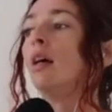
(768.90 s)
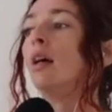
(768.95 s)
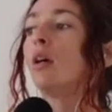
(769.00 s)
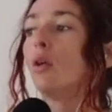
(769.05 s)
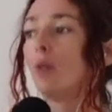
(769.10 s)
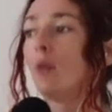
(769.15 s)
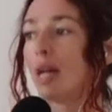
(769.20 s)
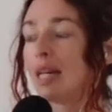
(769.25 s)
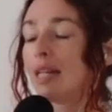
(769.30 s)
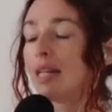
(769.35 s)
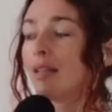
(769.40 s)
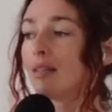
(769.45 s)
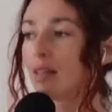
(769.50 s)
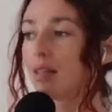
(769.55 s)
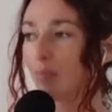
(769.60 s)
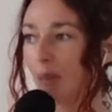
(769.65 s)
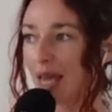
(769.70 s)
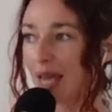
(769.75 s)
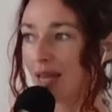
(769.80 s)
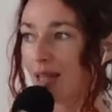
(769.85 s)
creating
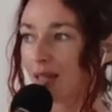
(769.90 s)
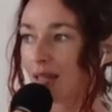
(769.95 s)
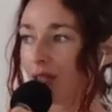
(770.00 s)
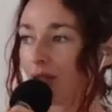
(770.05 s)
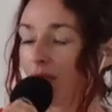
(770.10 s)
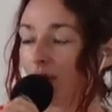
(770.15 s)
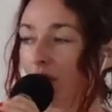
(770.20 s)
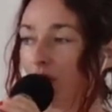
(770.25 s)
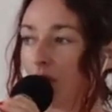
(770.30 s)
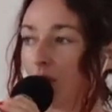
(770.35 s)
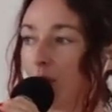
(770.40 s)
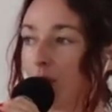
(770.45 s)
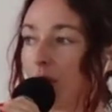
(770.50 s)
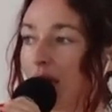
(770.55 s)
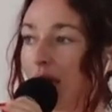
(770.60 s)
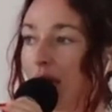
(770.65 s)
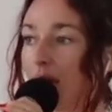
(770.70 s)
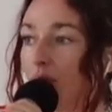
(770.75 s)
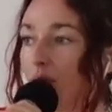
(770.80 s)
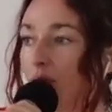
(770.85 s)
space for you to
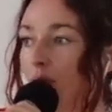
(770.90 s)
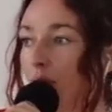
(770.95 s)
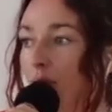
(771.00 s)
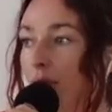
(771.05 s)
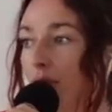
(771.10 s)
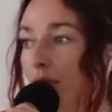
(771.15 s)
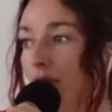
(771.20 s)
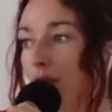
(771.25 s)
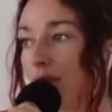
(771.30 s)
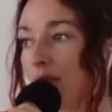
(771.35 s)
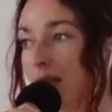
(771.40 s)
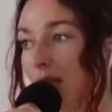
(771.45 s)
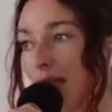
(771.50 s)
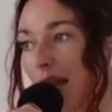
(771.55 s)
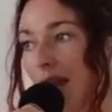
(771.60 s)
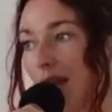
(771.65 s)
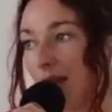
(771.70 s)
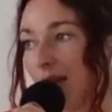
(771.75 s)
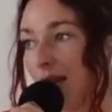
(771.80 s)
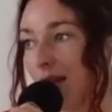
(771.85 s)
get through the first
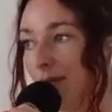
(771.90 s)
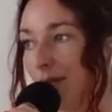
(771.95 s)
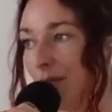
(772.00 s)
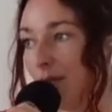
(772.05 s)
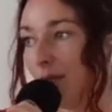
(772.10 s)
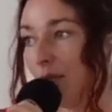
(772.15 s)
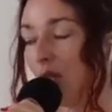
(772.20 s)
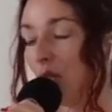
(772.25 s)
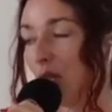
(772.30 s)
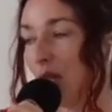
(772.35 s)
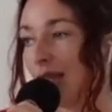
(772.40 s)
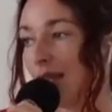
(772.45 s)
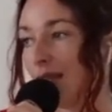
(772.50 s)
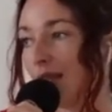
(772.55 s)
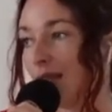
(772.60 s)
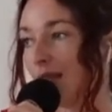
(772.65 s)
layer. So this